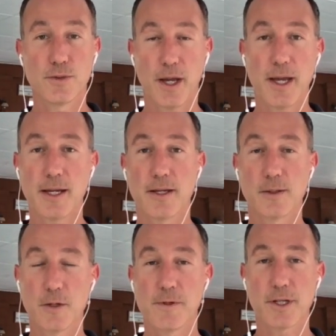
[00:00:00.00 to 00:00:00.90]

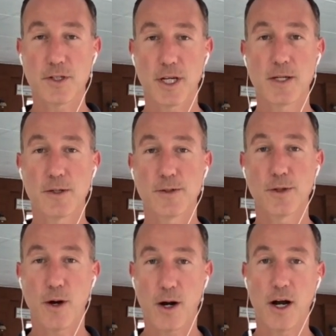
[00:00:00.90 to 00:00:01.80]
take different
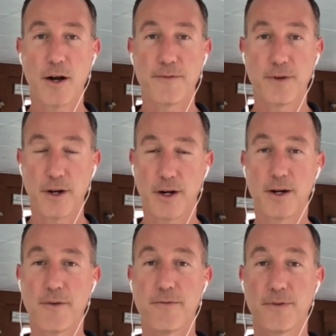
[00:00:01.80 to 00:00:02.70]
exchanges off
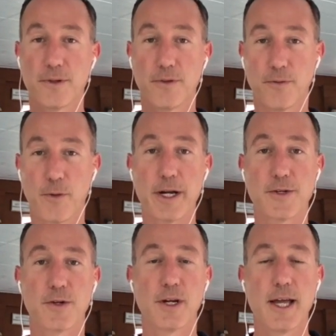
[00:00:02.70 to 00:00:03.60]
of
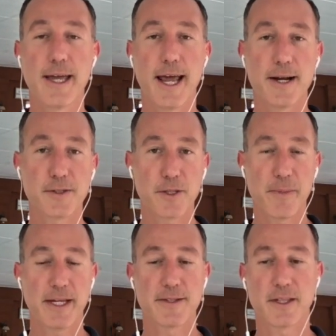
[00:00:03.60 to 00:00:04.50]
Voyager, and it just
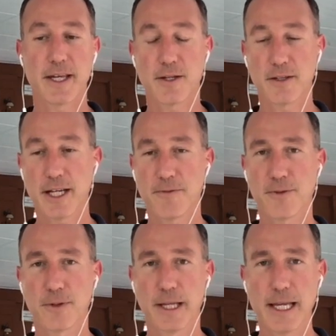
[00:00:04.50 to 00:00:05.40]
depends. Like like
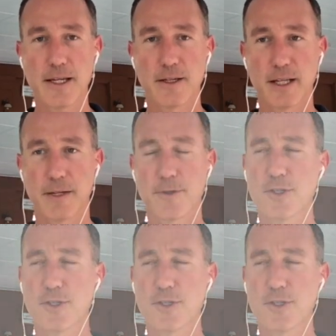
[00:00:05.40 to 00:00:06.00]
for Link, like for